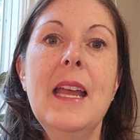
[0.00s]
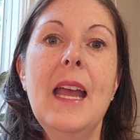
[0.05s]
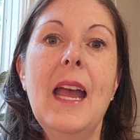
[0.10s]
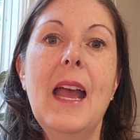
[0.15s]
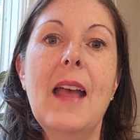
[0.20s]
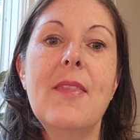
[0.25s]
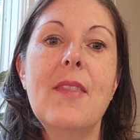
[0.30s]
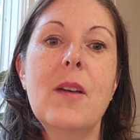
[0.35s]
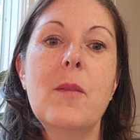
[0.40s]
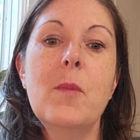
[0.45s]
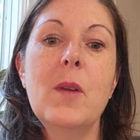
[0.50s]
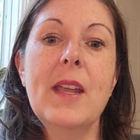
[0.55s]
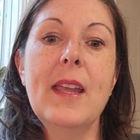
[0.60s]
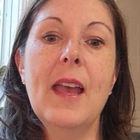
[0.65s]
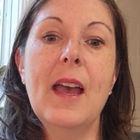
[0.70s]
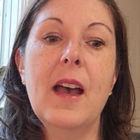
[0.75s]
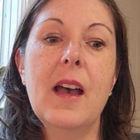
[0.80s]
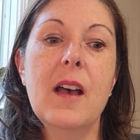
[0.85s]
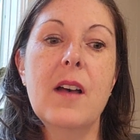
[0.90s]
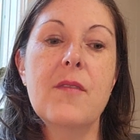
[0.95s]
And then we
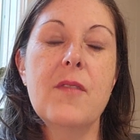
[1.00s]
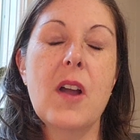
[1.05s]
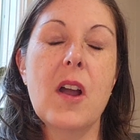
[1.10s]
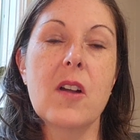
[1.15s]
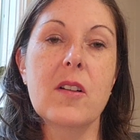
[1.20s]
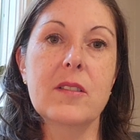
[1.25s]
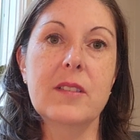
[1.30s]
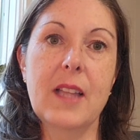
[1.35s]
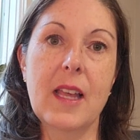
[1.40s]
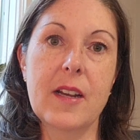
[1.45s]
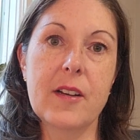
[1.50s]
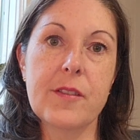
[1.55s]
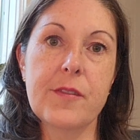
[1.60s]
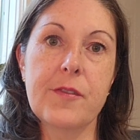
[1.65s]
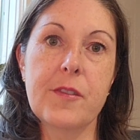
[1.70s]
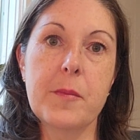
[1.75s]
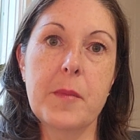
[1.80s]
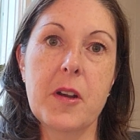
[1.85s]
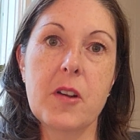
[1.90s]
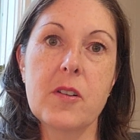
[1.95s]
have our letter
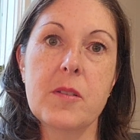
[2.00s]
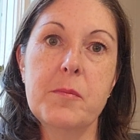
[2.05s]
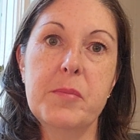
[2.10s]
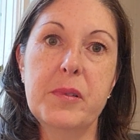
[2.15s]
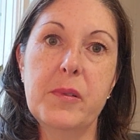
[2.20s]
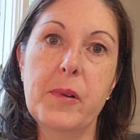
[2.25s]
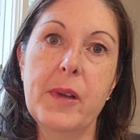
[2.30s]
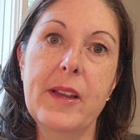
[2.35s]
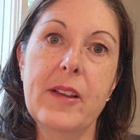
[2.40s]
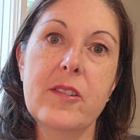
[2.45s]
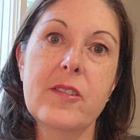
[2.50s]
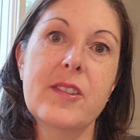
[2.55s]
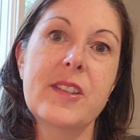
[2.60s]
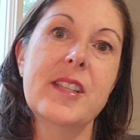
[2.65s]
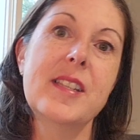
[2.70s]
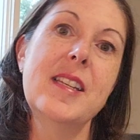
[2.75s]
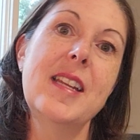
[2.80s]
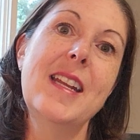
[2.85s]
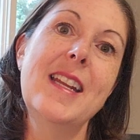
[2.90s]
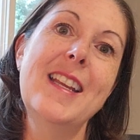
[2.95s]
from our employers
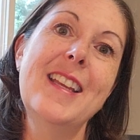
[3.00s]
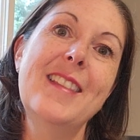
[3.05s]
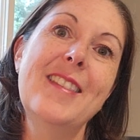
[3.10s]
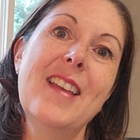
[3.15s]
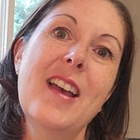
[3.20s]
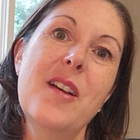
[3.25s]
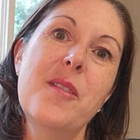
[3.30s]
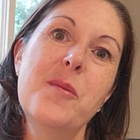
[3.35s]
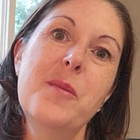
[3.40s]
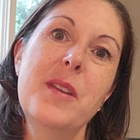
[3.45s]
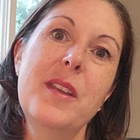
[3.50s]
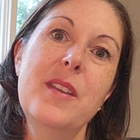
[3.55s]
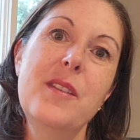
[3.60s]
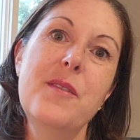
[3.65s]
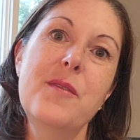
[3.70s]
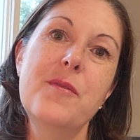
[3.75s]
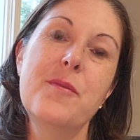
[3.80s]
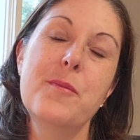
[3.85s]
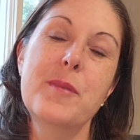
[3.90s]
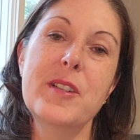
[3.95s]
stating that
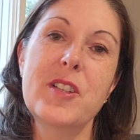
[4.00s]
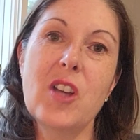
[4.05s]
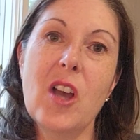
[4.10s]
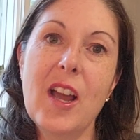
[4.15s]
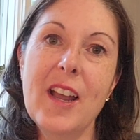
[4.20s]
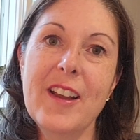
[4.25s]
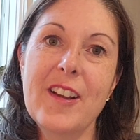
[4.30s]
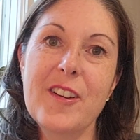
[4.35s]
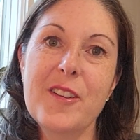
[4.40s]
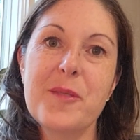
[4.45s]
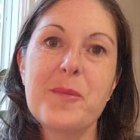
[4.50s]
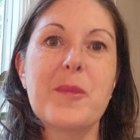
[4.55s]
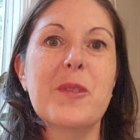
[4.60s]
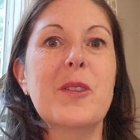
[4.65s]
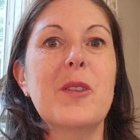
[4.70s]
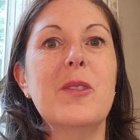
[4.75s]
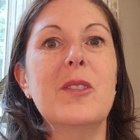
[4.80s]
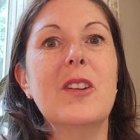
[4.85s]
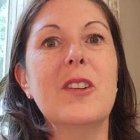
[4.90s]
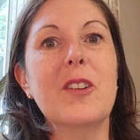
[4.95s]
we've retired, we're
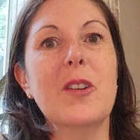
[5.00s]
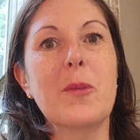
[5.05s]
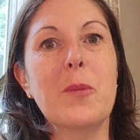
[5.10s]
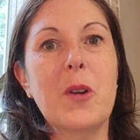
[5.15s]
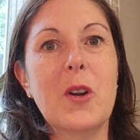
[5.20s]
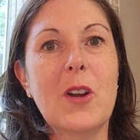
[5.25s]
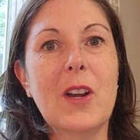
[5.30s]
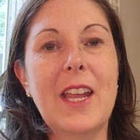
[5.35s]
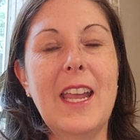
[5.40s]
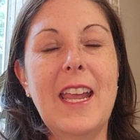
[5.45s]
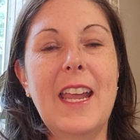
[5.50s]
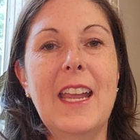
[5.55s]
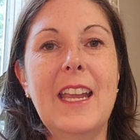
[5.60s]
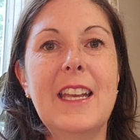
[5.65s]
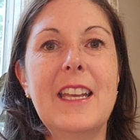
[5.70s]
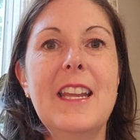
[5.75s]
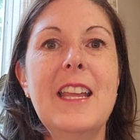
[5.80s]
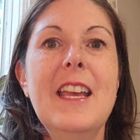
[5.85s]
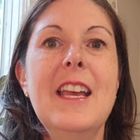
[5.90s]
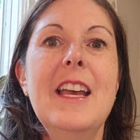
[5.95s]
no longer
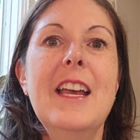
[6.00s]
working,